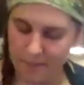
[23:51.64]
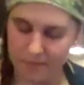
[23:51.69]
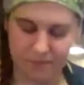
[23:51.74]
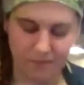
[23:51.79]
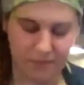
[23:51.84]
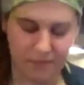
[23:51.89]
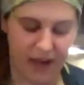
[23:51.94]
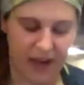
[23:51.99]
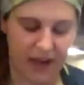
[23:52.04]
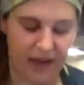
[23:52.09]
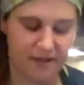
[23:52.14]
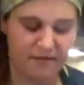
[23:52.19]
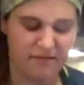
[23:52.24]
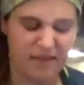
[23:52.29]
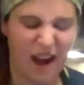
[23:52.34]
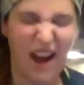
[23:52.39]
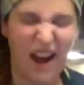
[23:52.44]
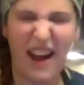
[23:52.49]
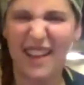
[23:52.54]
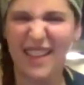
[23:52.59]
but
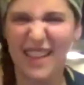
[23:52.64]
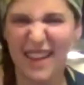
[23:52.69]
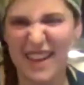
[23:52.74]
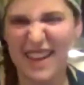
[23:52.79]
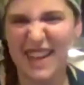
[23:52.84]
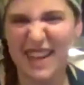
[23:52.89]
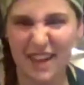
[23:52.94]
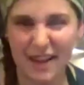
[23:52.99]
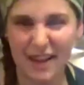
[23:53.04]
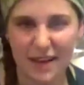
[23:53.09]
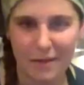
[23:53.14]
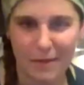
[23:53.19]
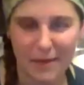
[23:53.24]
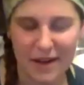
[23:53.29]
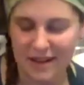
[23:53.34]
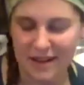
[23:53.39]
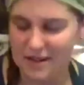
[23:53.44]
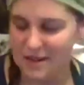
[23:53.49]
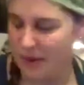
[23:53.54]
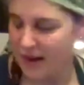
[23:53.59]
I like a little bit
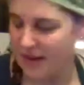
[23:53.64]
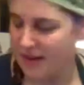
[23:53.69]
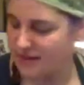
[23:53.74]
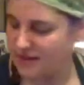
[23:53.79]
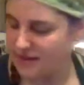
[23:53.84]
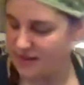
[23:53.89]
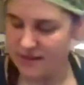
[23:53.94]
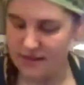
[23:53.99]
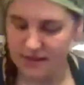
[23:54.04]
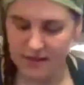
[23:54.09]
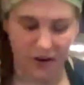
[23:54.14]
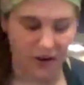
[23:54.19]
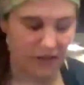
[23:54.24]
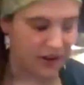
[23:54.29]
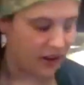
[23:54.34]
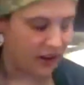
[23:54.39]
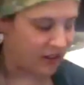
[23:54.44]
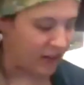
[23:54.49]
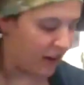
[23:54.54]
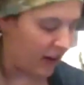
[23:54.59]
of spice. So I've
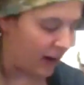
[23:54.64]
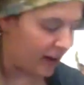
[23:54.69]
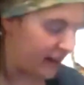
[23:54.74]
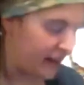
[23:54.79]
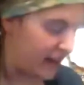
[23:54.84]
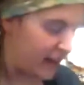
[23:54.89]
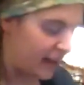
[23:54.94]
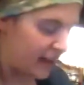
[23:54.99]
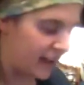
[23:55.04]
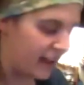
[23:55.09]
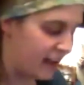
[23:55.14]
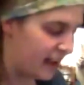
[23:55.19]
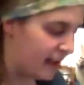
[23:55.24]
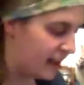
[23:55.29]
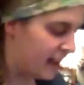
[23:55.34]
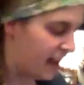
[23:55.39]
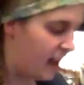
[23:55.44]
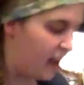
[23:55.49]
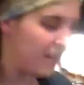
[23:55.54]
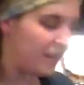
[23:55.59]
got the garlic
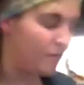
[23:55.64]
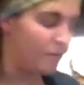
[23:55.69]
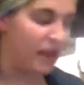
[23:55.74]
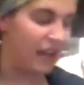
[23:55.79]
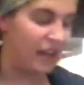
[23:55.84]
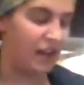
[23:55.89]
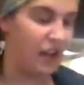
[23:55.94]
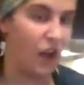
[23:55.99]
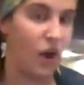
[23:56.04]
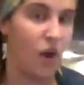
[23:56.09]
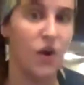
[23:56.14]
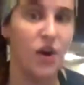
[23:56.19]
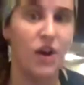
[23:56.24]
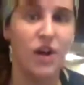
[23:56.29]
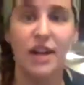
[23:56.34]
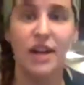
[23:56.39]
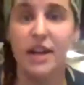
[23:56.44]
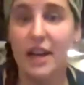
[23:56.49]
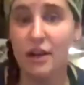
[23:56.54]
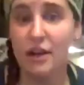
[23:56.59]
and the jalapeno.
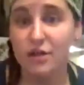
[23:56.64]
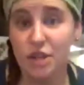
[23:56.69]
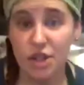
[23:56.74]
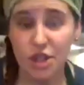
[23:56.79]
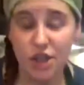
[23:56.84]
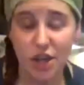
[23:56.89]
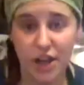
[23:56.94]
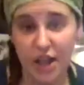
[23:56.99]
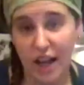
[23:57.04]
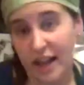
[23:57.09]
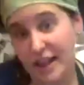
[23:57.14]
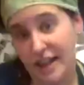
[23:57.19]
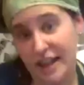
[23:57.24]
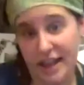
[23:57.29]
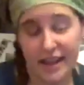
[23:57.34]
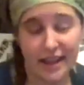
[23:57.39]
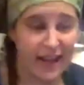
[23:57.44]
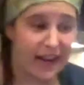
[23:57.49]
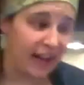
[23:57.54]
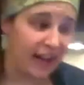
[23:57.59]
Now,
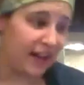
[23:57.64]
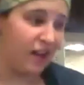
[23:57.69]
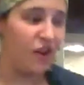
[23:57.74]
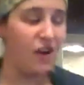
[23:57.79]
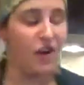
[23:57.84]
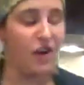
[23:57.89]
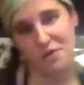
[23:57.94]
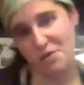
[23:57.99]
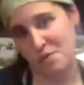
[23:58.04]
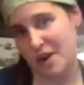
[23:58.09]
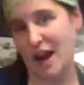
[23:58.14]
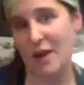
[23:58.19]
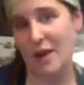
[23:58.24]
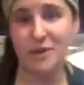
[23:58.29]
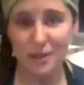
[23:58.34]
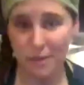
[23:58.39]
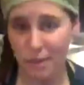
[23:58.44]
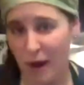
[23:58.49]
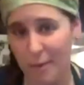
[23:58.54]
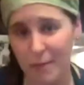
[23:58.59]
like when I
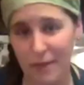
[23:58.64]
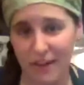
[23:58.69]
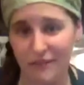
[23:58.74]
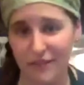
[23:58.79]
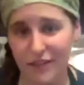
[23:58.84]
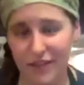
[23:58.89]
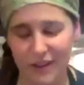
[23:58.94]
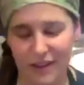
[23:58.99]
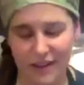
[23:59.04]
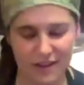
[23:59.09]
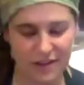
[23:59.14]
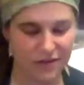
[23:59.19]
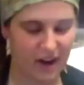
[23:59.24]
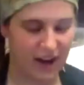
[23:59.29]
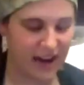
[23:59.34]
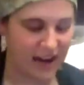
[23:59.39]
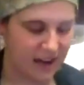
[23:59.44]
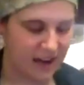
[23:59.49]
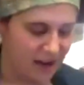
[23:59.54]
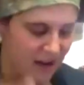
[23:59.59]
was prepping for this,
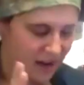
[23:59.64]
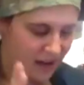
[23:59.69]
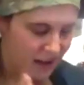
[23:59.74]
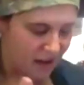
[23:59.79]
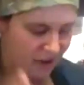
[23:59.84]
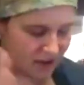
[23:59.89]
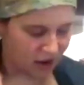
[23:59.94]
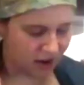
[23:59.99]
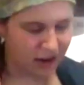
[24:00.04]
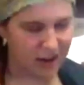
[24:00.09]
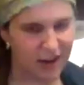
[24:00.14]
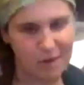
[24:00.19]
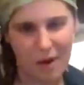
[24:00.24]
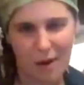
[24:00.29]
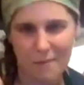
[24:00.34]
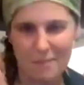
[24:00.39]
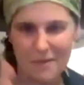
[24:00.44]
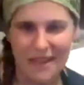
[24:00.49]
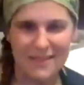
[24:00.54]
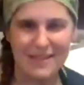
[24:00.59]
right, talking
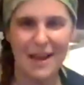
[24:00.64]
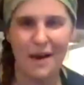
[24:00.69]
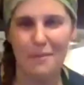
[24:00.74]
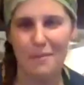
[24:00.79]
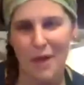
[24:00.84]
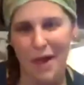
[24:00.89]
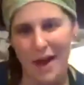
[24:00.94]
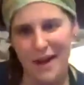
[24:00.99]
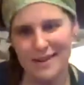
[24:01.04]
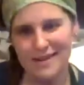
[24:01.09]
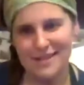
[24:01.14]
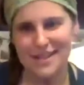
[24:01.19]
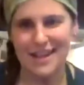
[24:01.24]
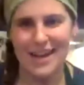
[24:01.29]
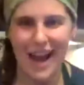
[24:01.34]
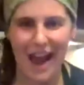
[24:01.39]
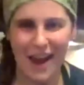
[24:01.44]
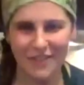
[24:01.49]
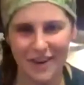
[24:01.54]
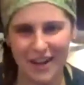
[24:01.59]
about mise en place and
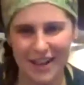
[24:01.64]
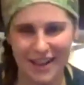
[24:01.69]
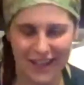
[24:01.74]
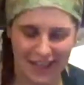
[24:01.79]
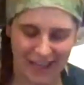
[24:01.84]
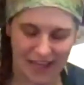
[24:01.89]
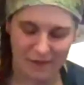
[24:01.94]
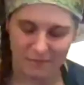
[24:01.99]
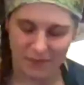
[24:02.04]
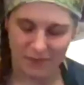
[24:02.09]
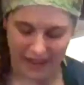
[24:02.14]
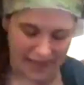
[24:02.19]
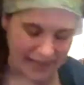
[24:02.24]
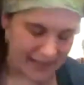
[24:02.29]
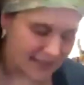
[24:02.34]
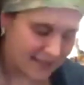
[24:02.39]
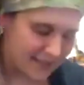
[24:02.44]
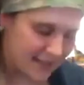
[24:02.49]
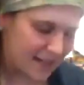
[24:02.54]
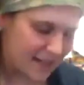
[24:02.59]
everything in
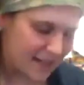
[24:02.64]
place,